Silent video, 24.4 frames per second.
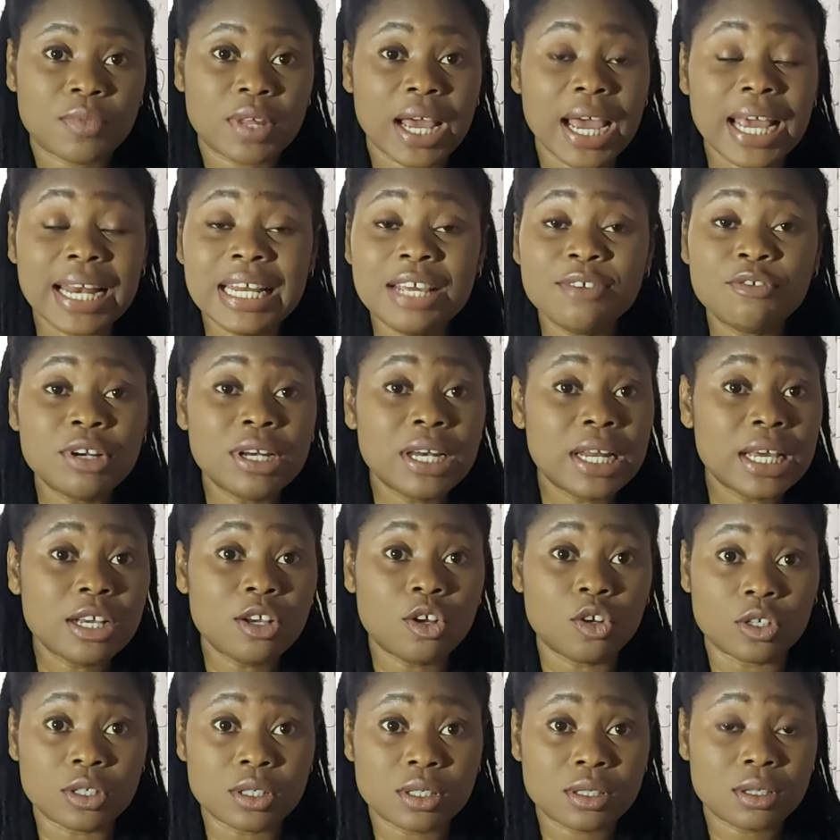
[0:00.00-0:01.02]
I live in
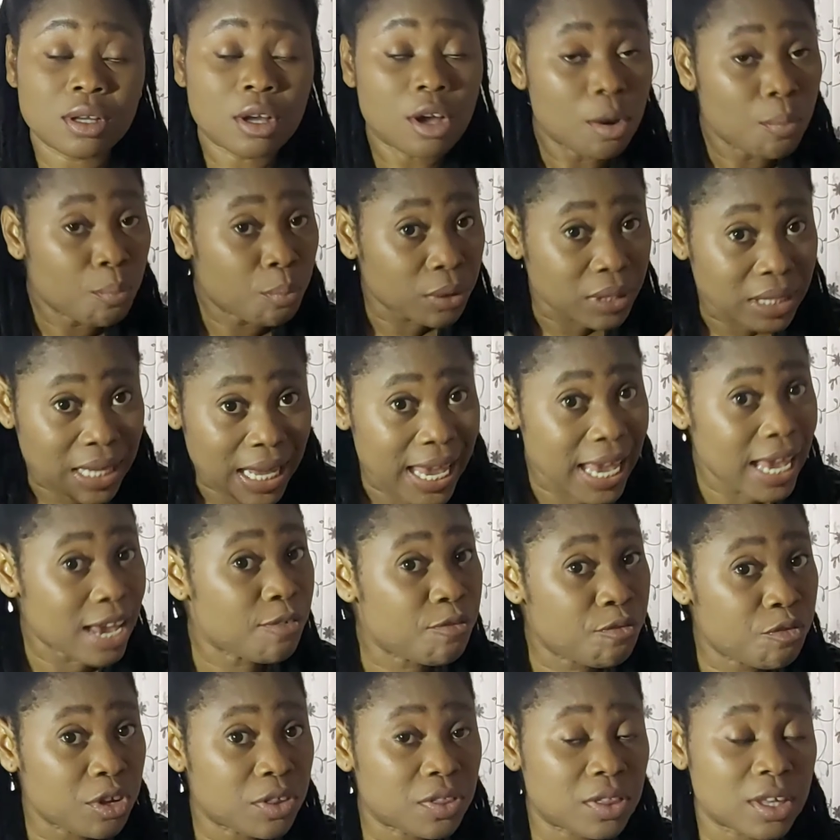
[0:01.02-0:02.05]
Lagos, but
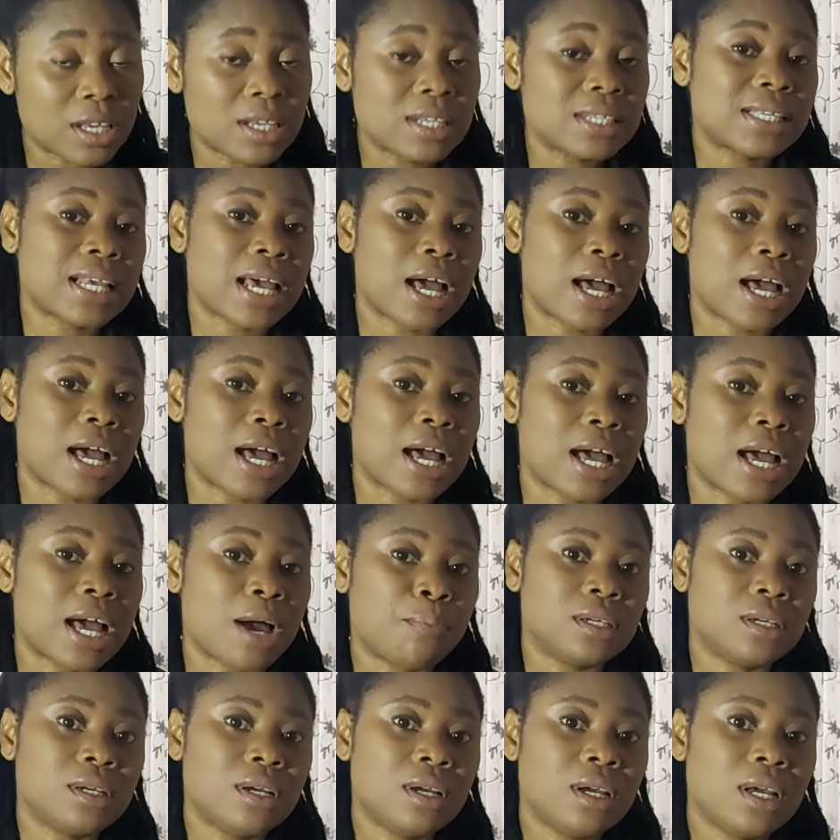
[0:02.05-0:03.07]
everything is
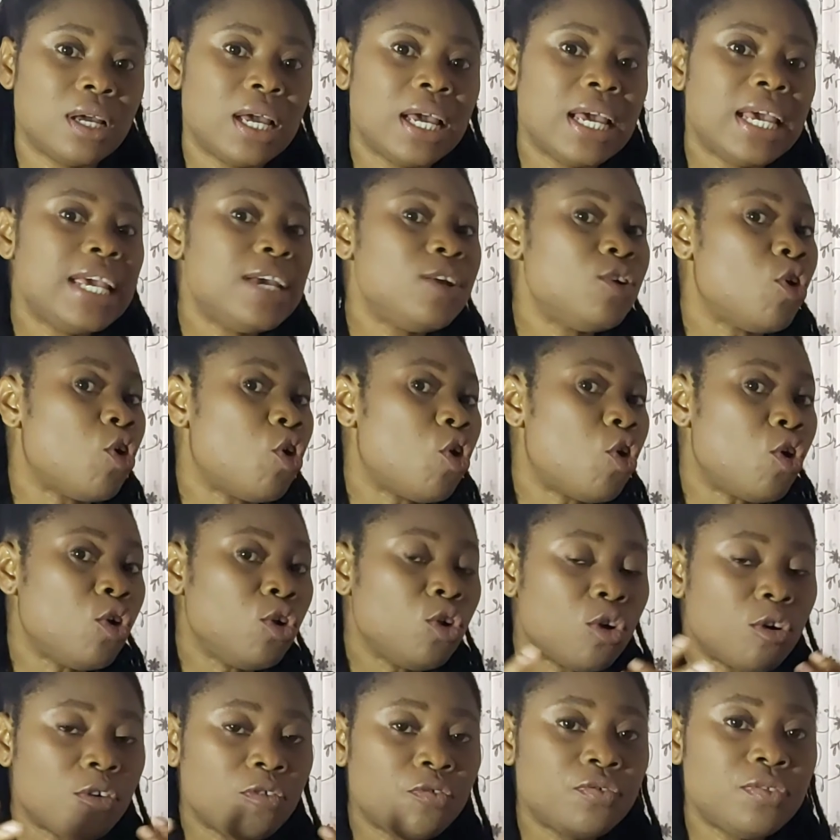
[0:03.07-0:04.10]
happening. In
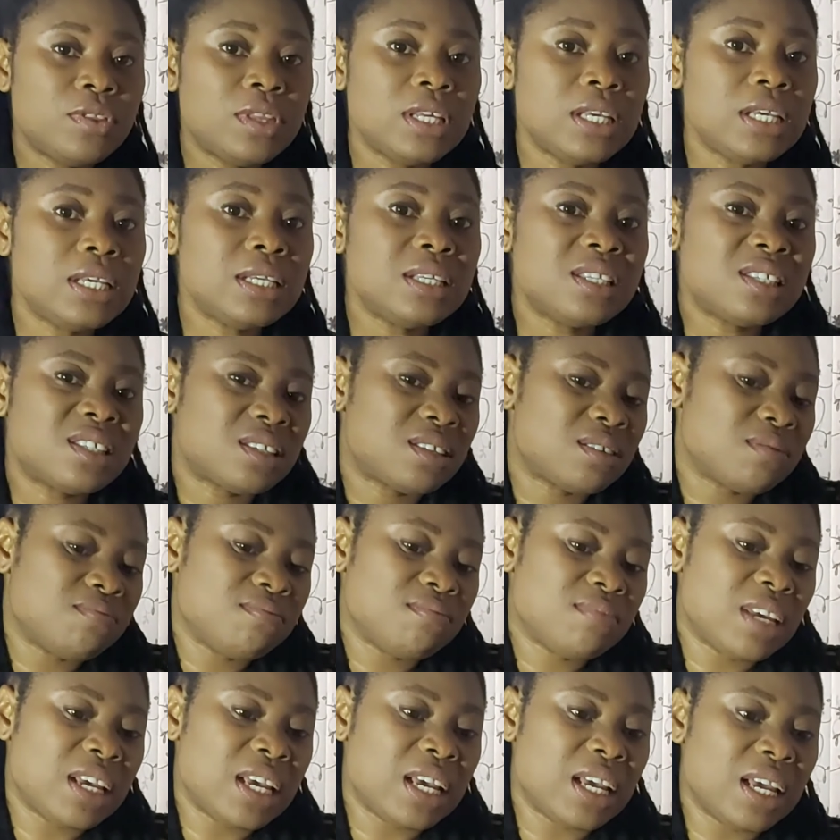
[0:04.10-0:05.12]
all of these
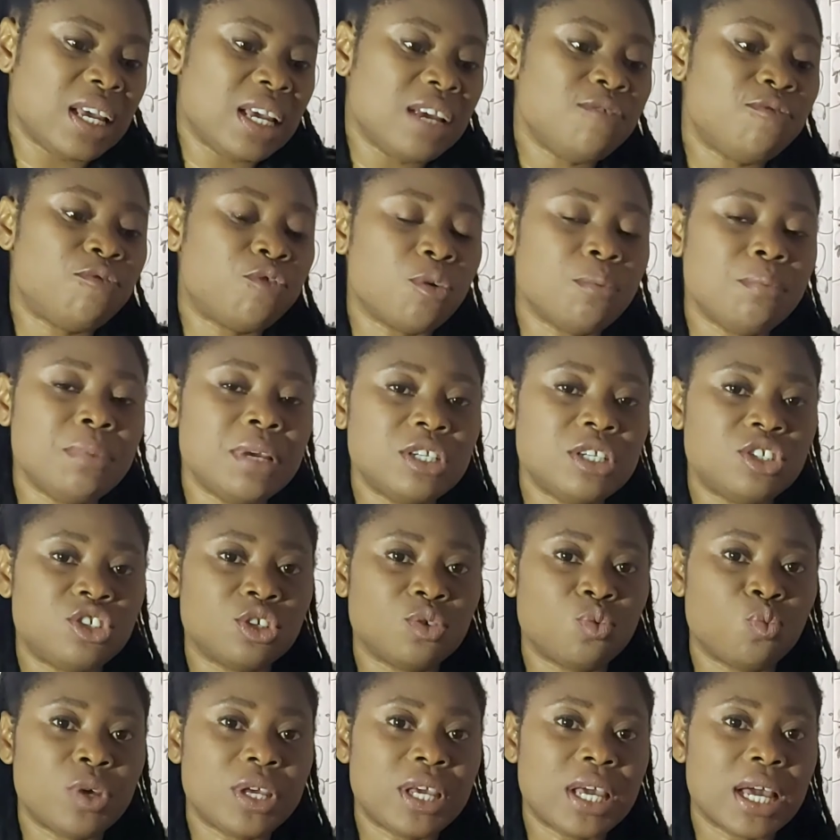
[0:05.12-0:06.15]

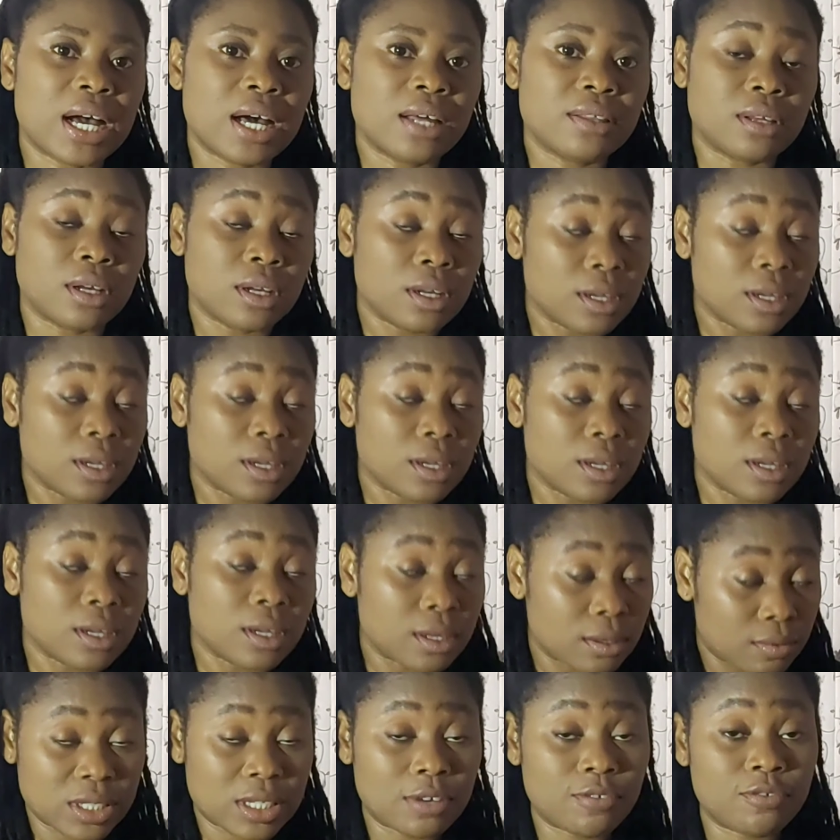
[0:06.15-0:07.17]
information we gather, the
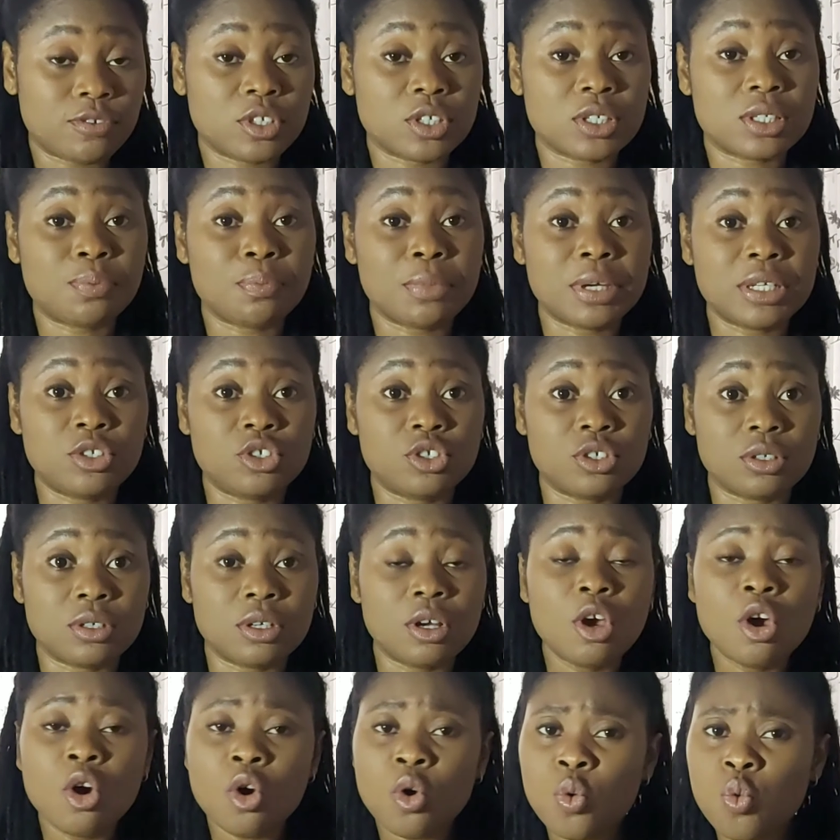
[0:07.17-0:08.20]
ones I've just
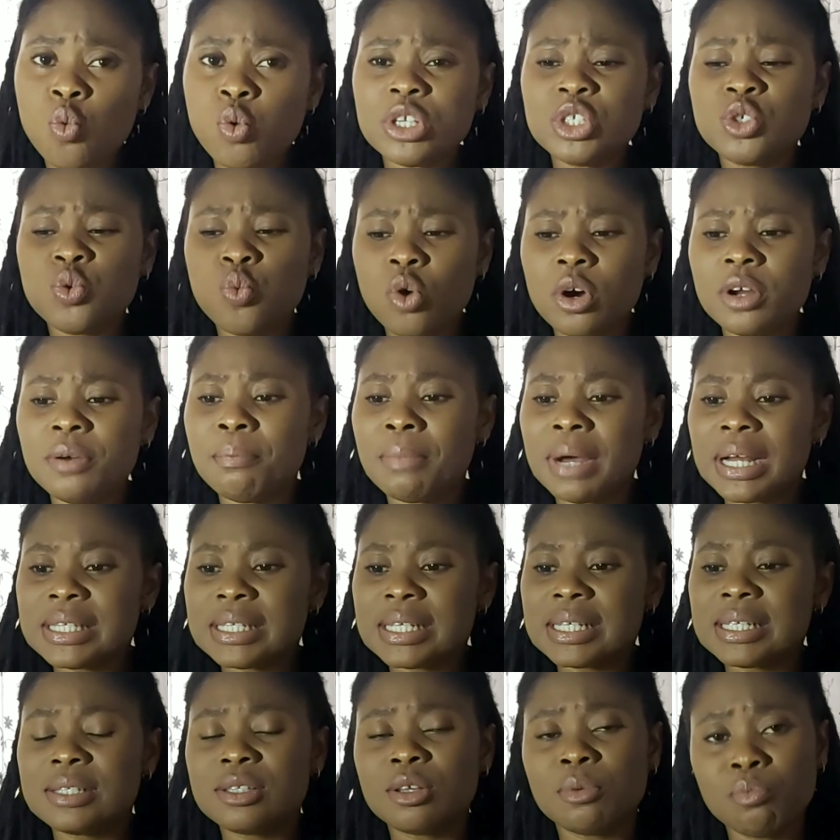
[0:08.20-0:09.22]
mentioned, which one
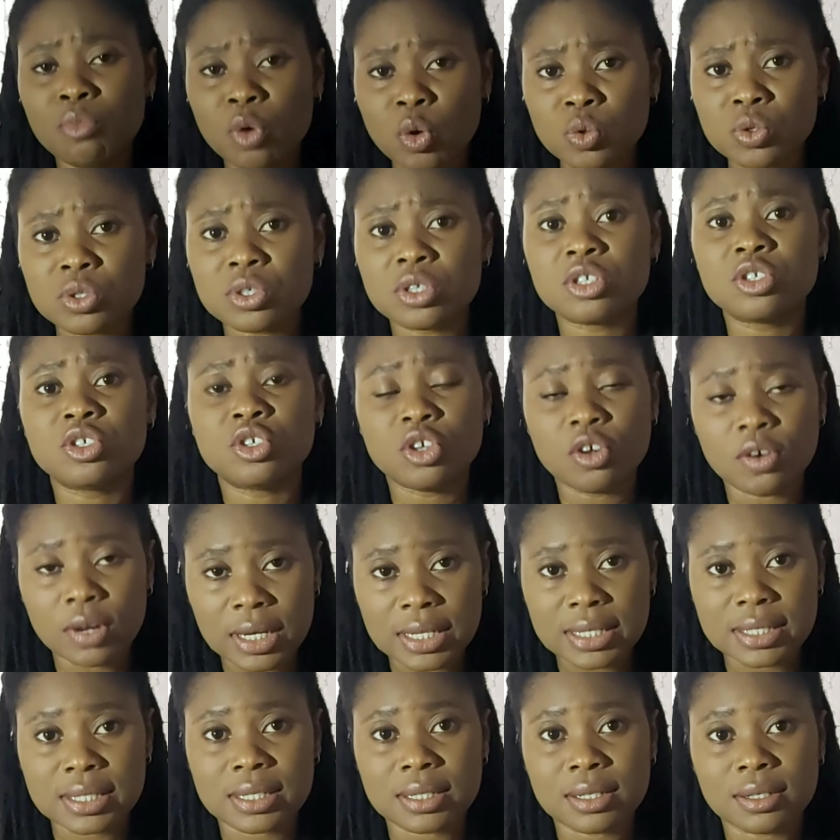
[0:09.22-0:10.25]
matters the most to your
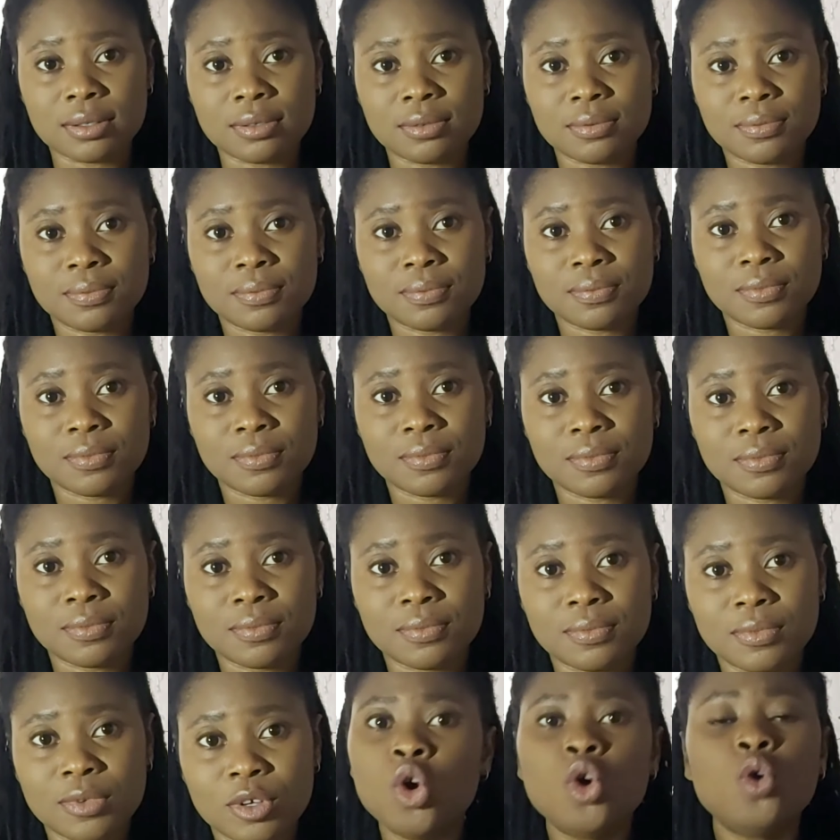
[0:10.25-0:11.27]
listener?
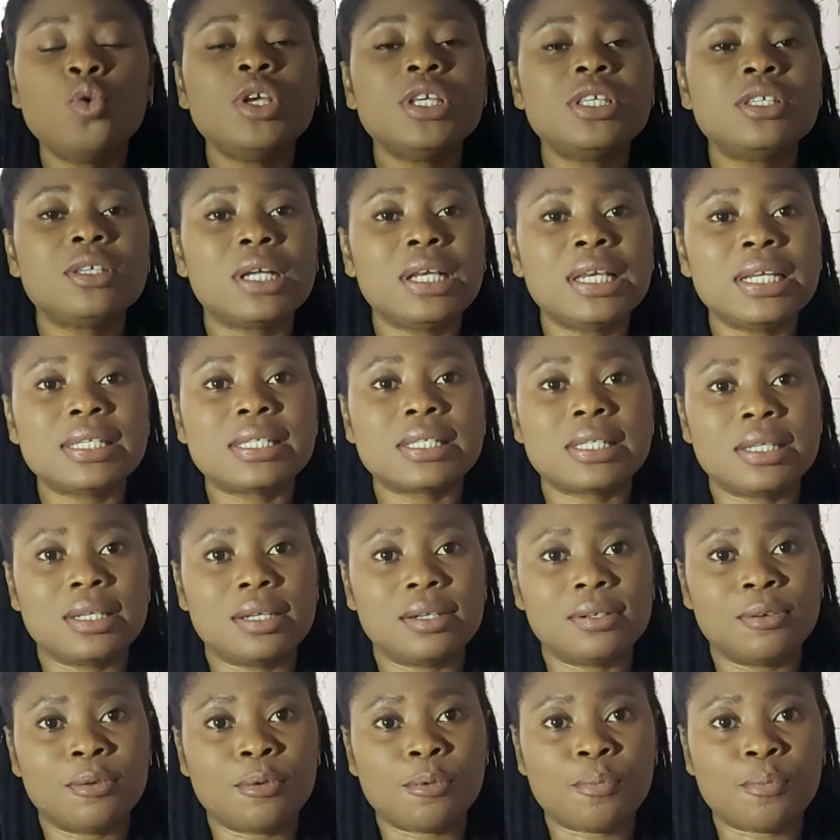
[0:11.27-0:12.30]
Who is your listener?